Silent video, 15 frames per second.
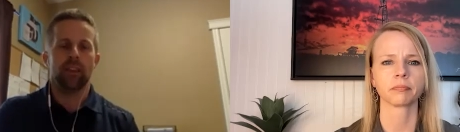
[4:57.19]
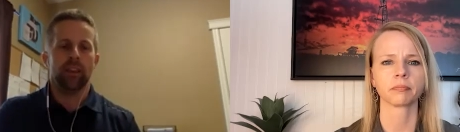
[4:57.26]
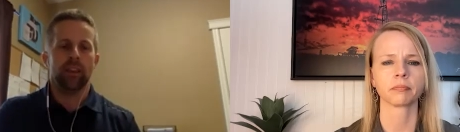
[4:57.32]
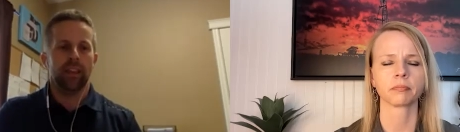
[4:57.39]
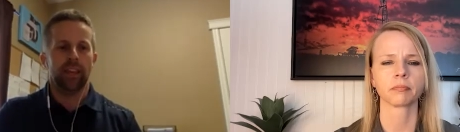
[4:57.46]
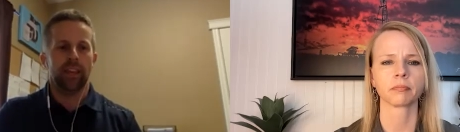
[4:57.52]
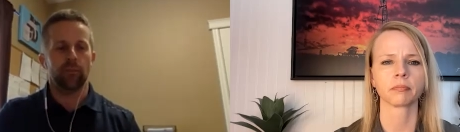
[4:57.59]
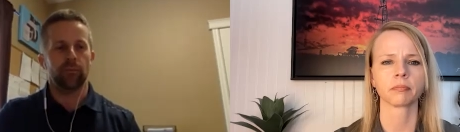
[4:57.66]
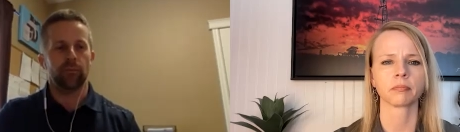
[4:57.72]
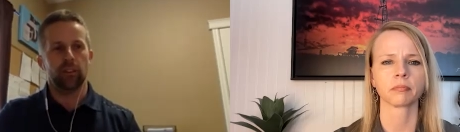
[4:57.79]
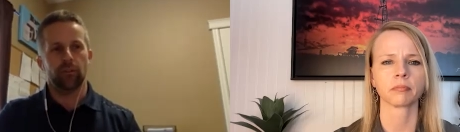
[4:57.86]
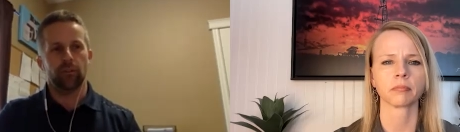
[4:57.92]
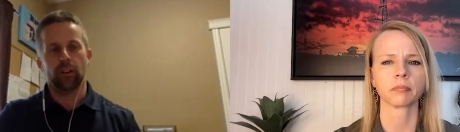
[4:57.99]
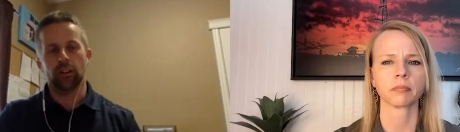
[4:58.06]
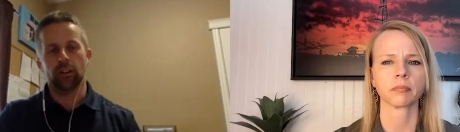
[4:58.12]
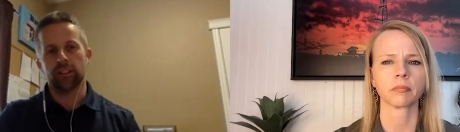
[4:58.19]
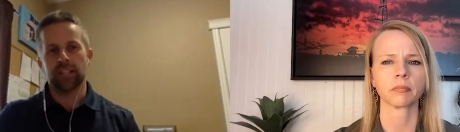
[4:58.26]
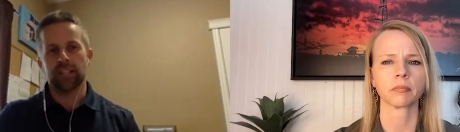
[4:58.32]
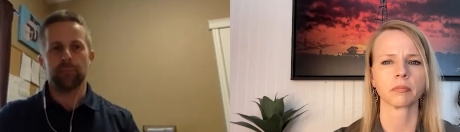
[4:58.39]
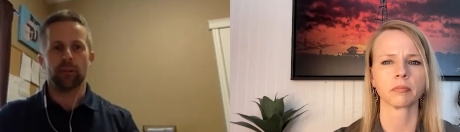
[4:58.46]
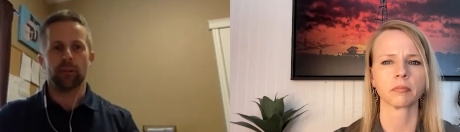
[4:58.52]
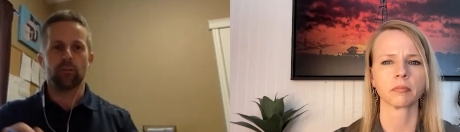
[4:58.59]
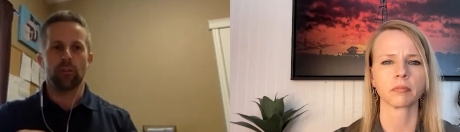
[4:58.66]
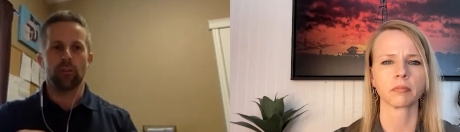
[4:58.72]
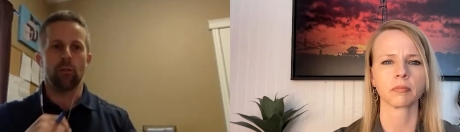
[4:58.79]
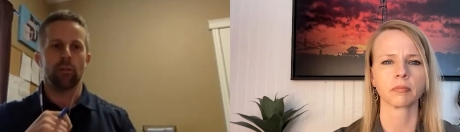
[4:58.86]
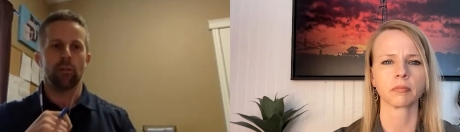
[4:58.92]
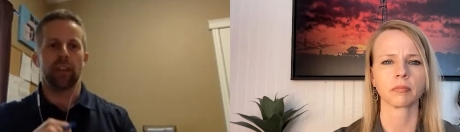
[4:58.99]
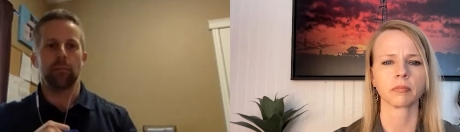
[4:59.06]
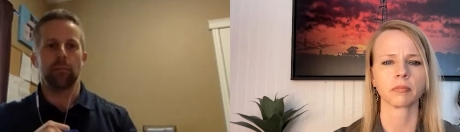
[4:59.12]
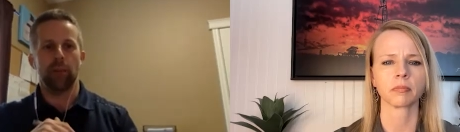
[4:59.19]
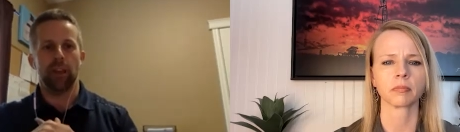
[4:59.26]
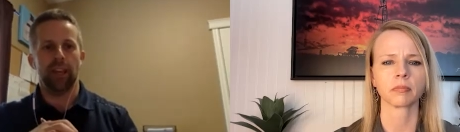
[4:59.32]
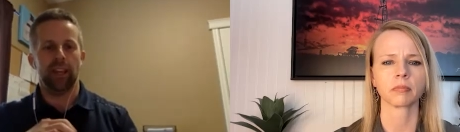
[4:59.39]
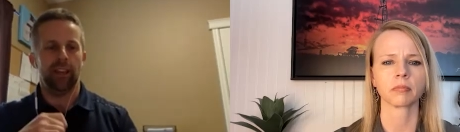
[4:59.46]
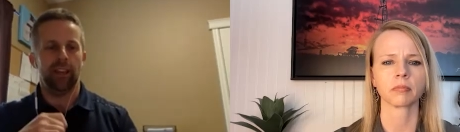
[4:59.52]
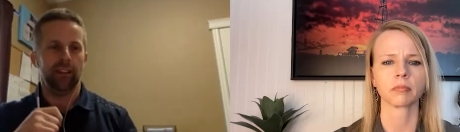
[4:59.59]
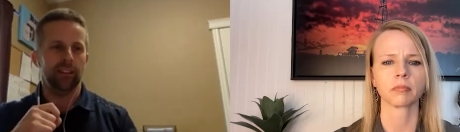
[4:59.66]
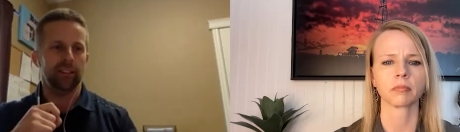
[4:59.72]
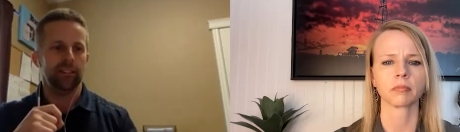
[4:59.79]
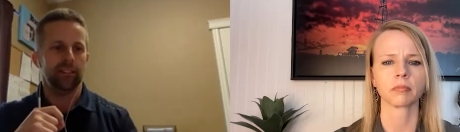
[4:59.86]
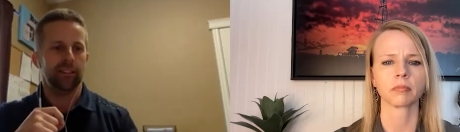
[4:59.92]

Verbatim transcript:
Speaker 1: And if you're the type of grower that may